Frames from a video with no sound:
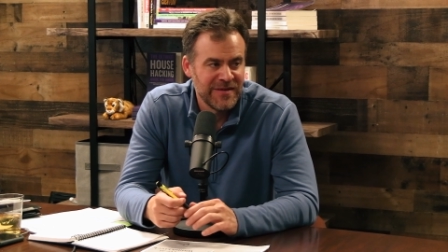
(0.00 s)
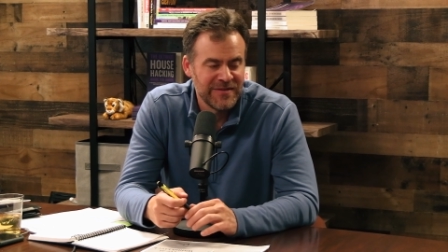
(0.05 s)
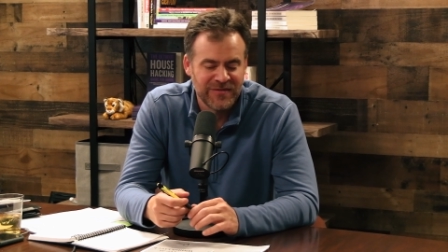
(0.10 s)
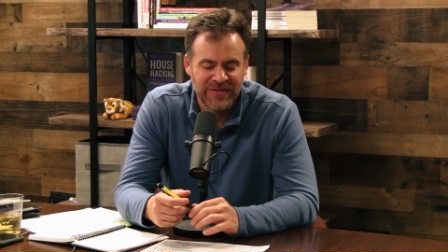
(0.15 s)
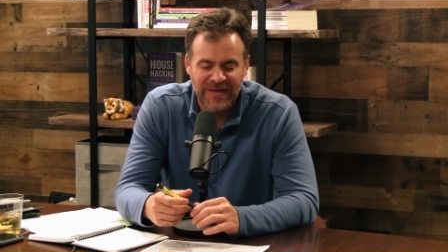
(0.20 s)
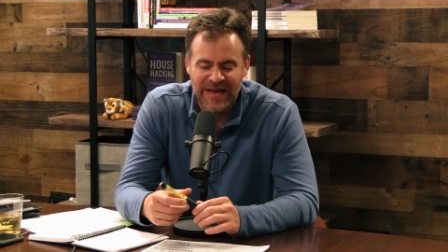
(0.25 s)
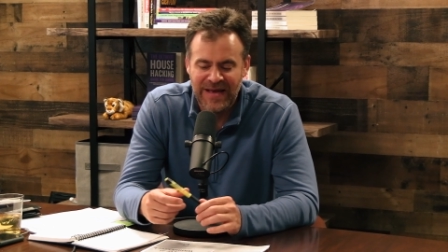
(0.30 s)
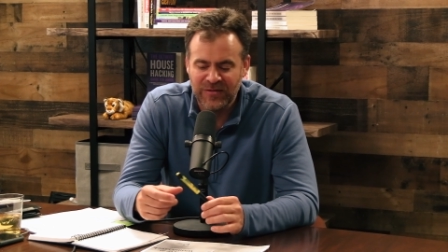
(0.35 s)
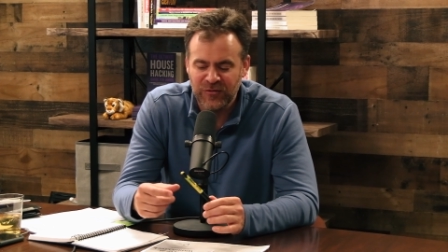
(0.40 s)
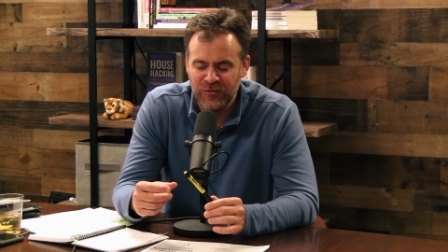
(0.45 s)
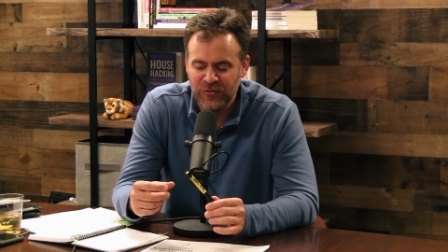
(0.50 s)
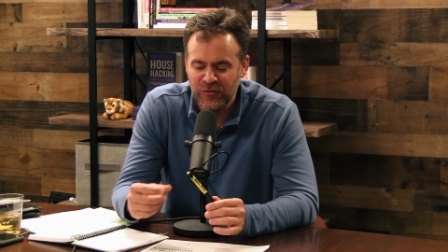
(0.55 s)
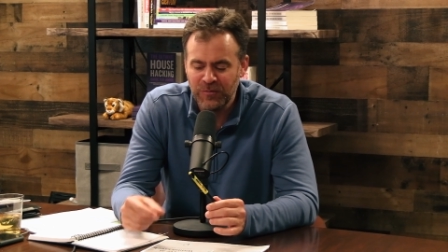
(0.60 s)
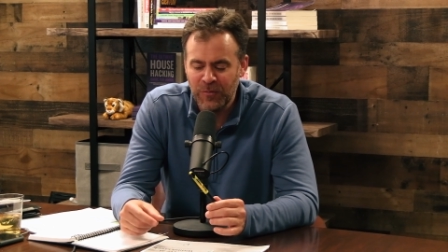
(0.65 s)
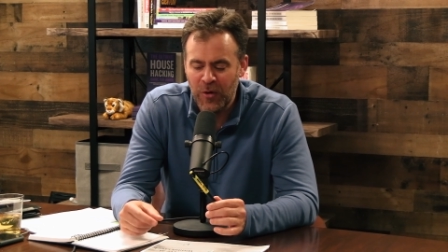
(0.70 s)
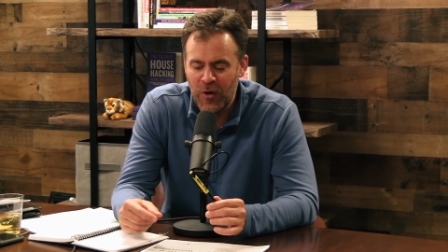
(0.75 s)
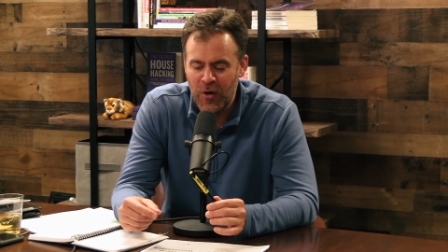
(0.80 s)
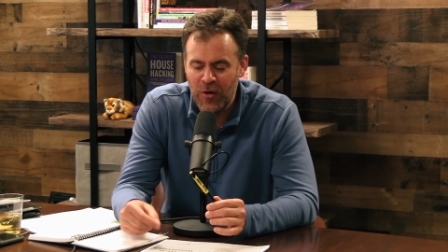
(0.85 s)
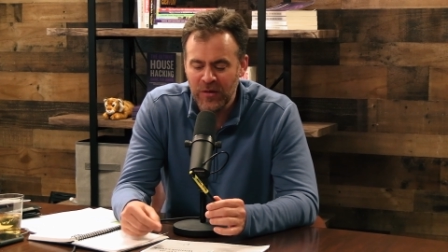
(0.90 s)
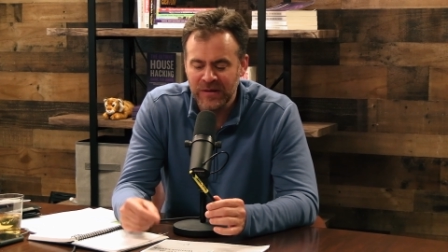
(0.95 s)
Sure. It's that
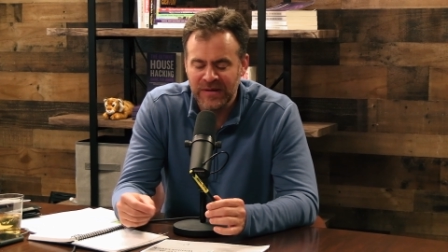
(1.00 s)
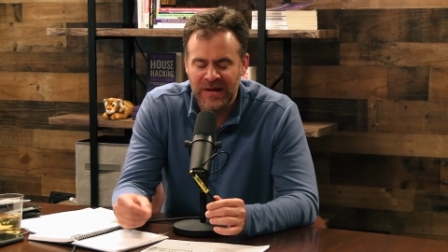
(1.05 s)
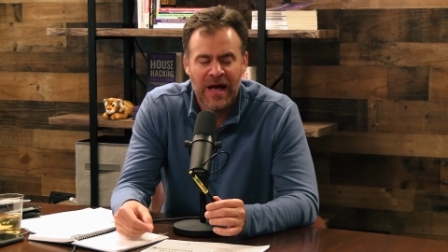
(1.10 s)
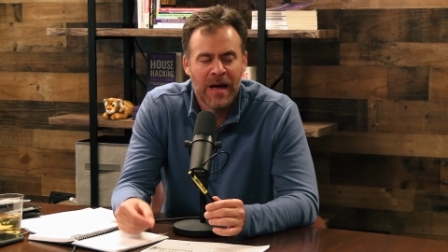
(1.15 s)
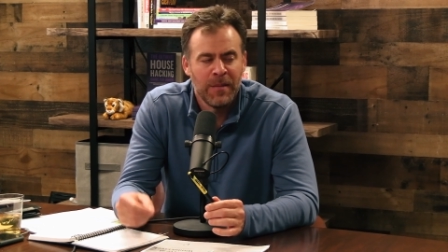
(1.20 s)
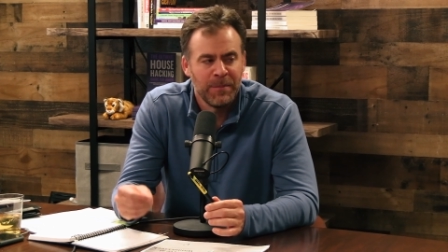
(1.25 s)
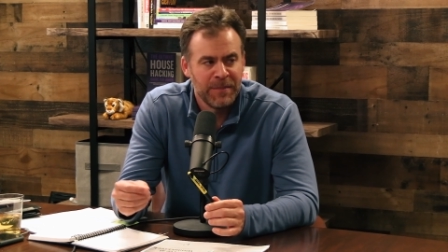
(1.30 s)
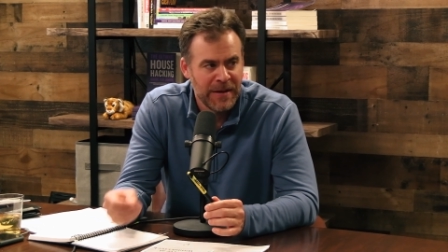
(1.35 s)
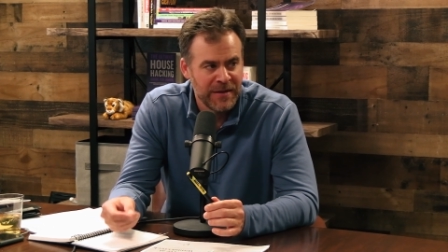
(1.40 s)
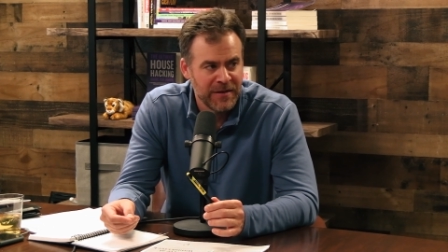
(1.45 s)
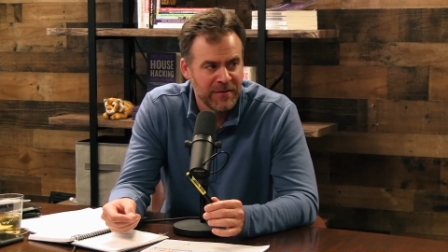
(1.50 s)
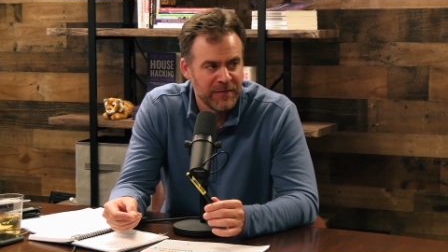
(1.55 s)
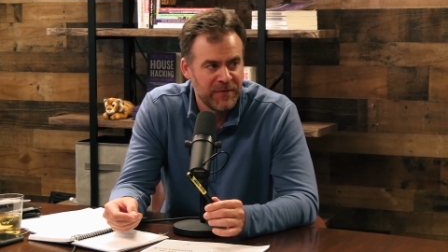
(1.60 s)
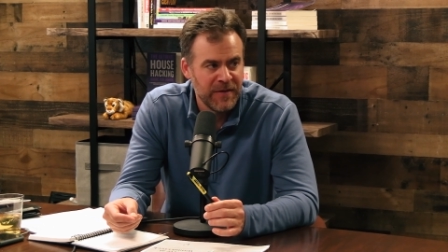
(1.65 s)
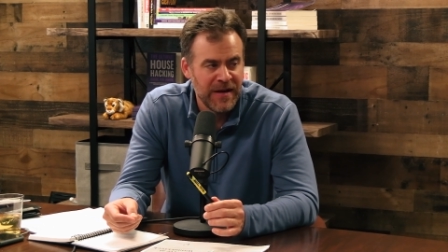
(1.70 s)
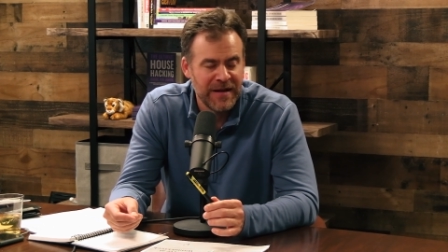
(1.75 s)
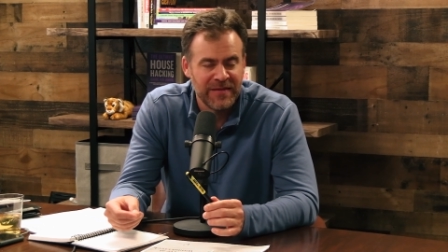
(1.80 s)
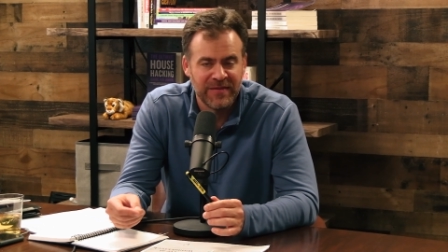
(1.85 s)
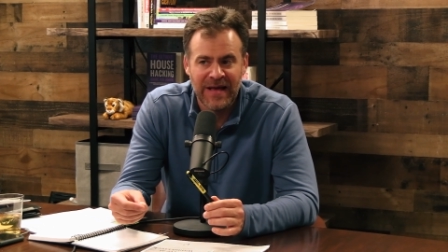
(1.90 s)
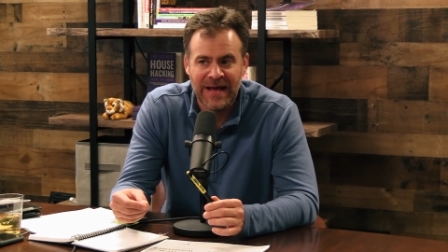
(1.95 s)
small compounding
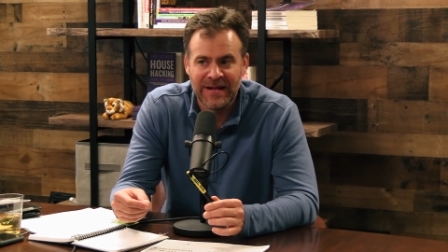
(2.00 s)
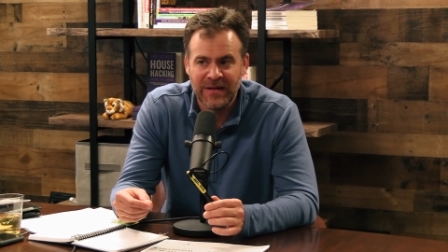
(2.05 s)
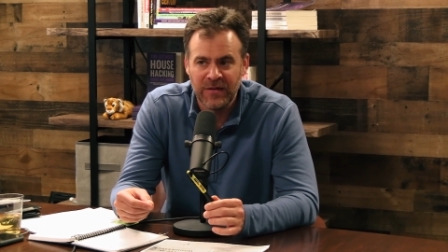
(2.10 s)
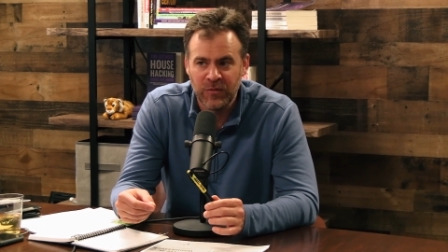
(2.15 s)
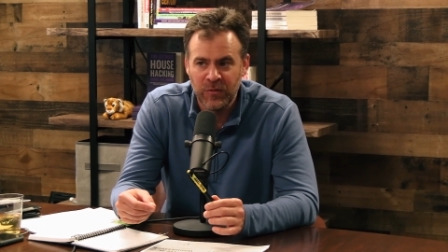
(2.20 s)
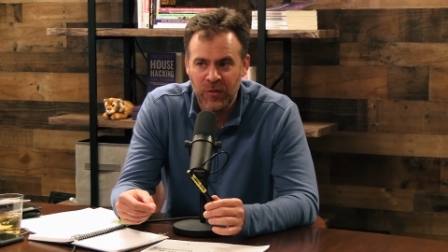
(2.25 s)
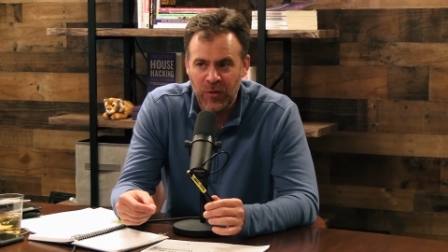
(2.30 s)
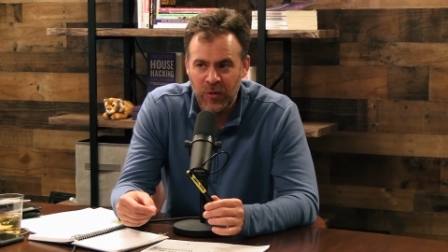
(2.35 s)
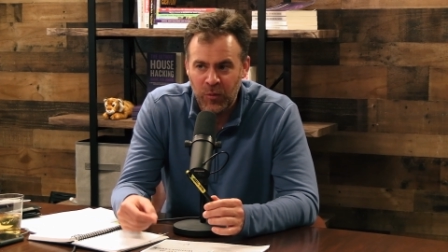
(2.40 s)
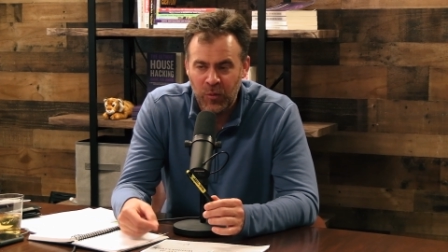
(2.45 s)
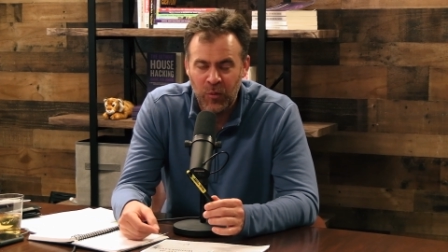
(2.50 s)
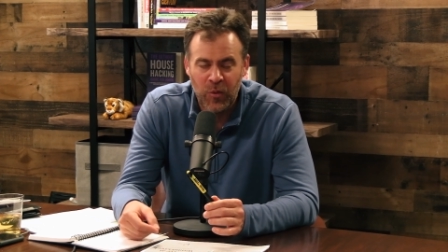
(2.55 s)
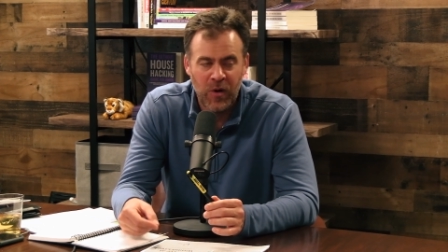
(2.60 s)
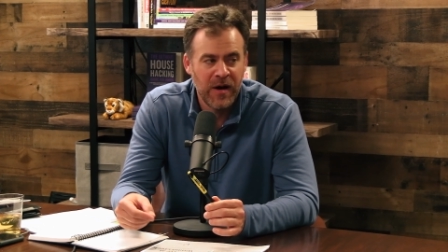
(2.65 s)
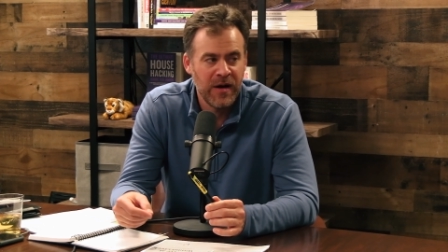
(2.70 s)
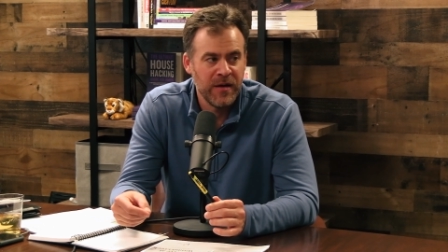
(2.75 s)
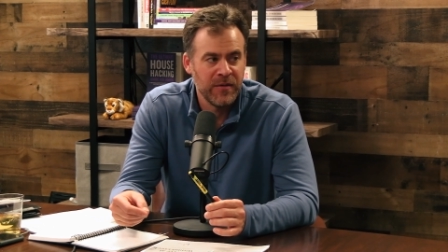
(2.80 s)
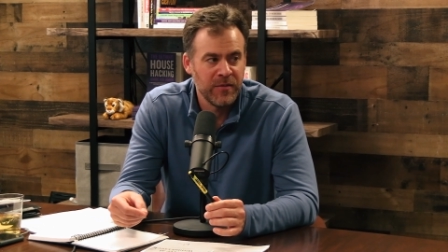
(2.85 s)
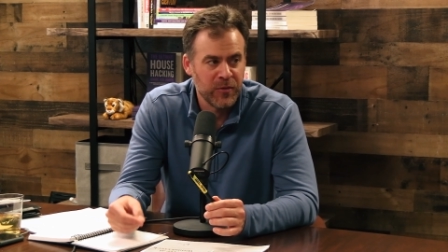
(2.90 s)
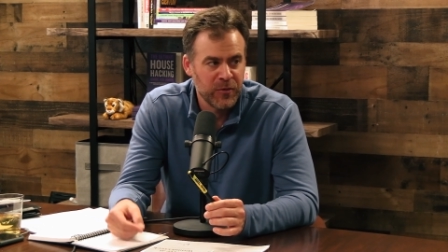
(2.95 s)
effect that in
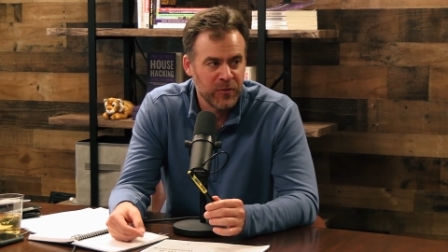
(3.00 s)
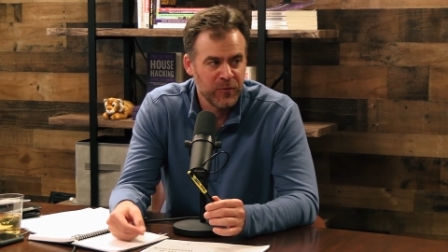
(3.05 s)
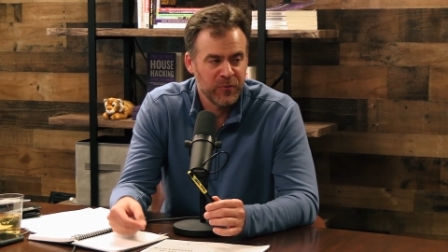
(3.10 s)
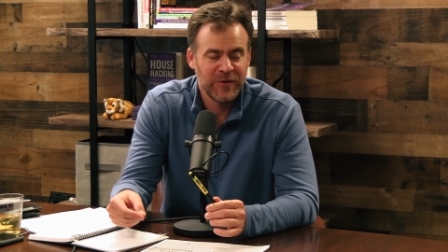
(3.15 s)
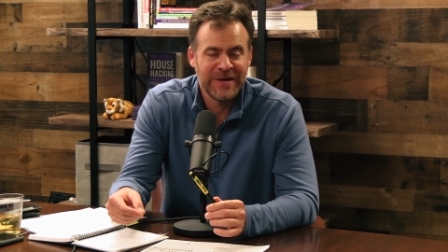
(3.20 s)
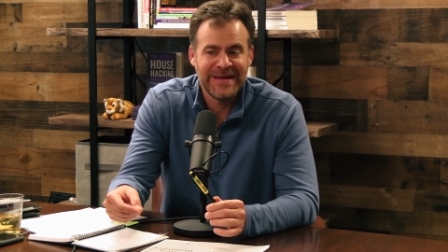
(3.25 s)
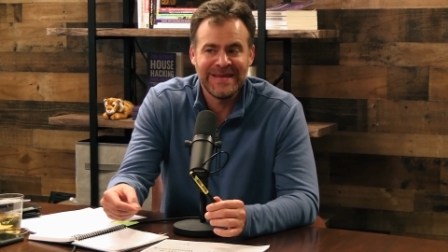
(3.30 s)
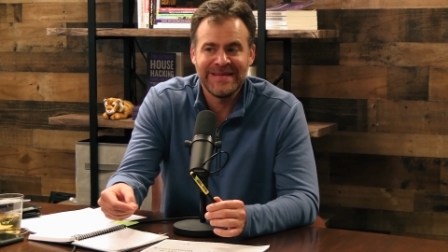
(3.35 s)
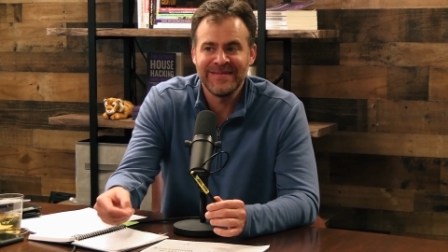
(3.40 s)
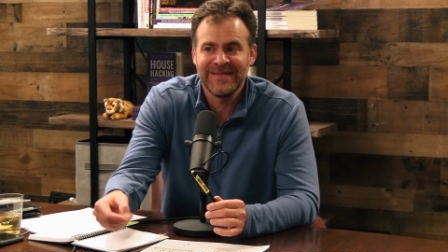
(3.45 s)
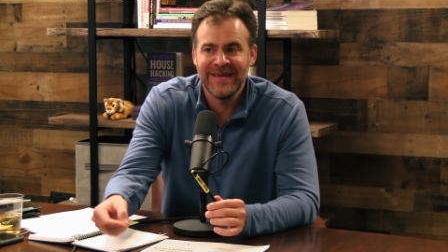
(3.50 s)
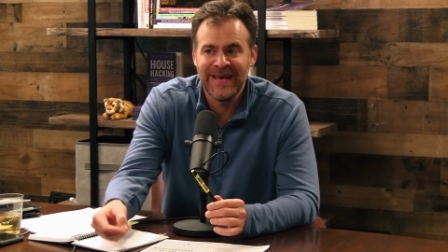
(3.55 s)
one, three,